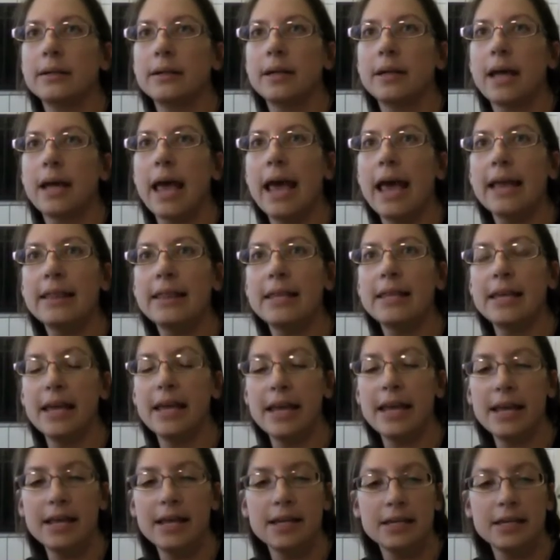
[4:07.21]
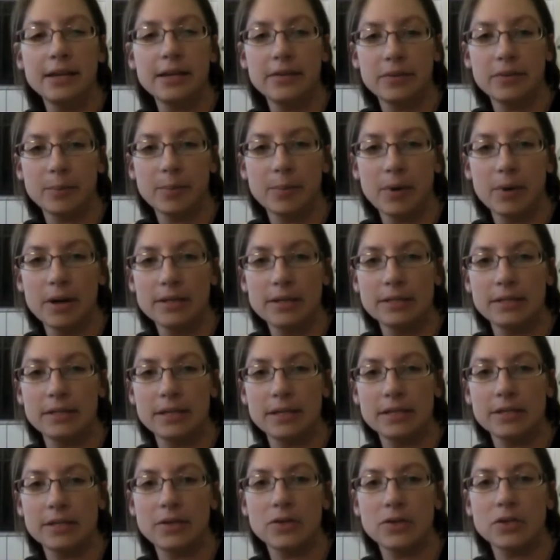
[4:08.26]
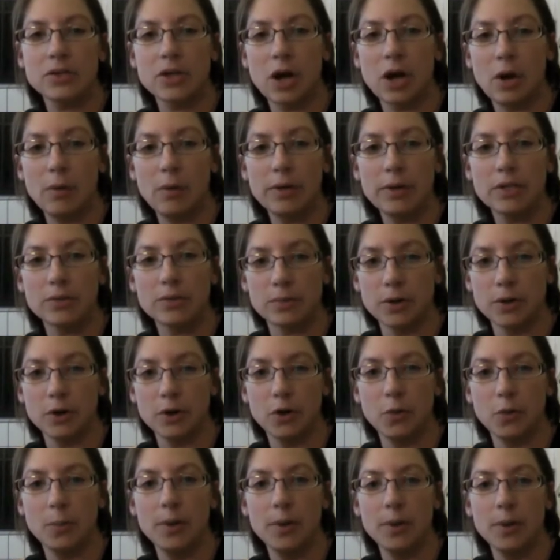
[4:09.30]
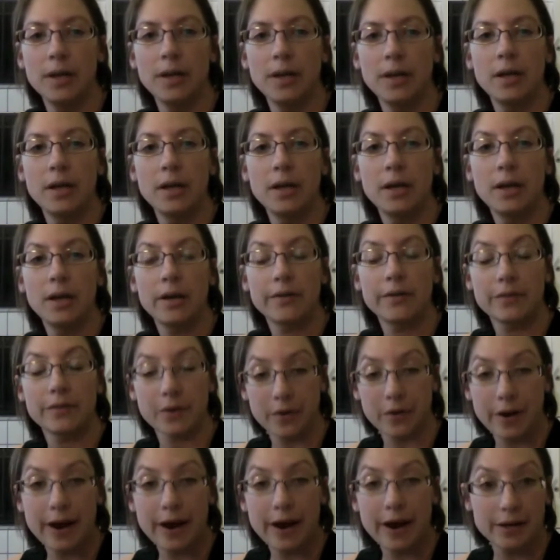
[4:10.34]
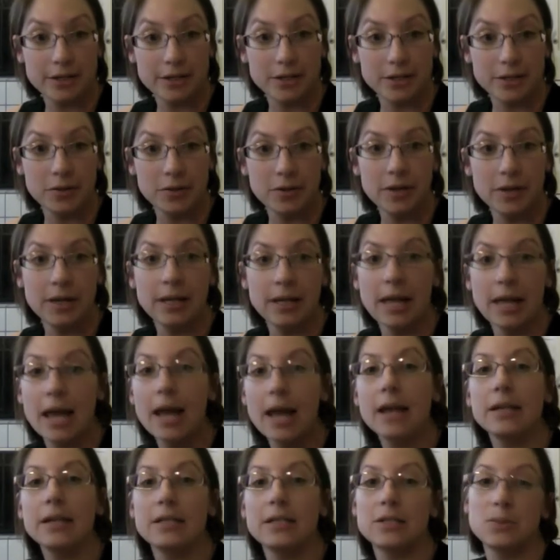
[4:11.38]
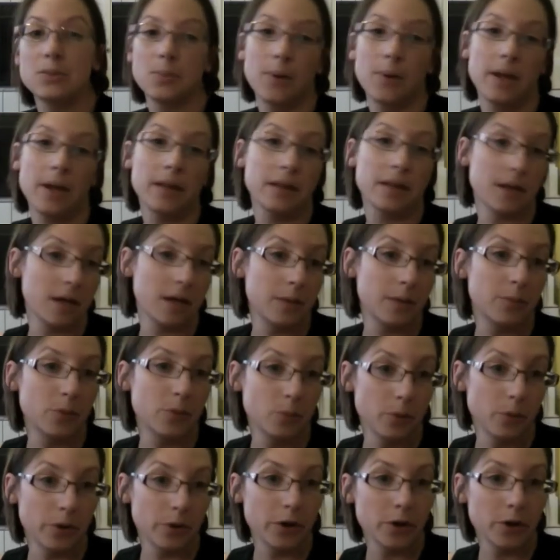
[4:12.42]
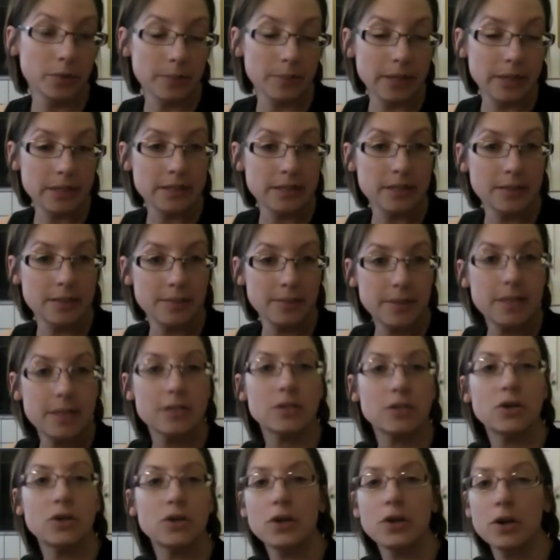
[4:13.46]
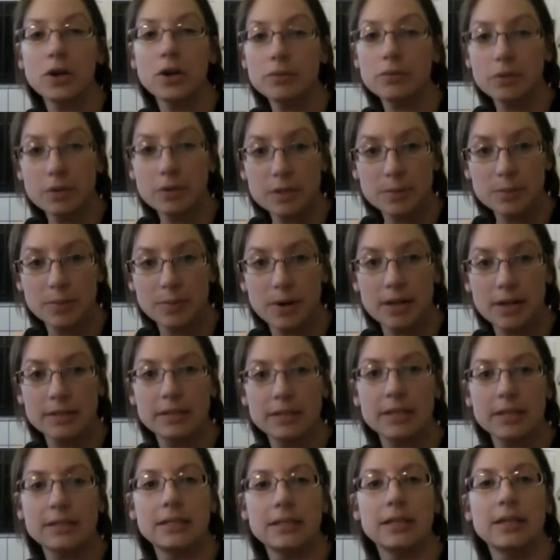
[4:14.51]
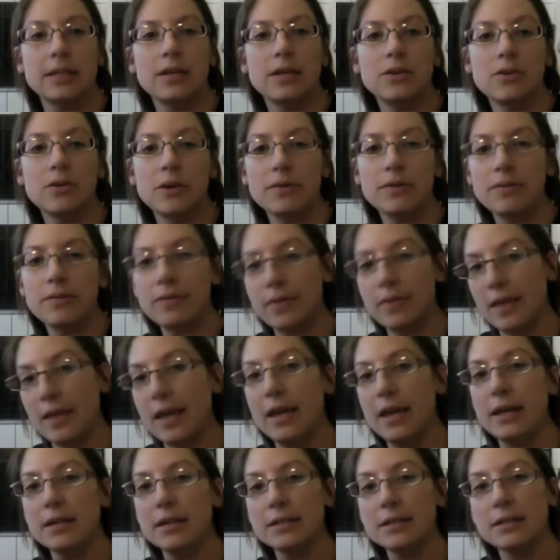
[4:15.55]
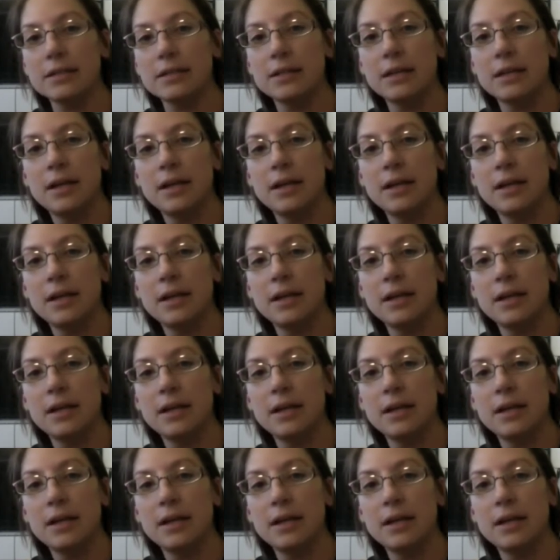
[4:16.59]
at the end of the process, there's always room for gratitude. And that is what the humble warrior means to me. So you go through this process and then you give thanks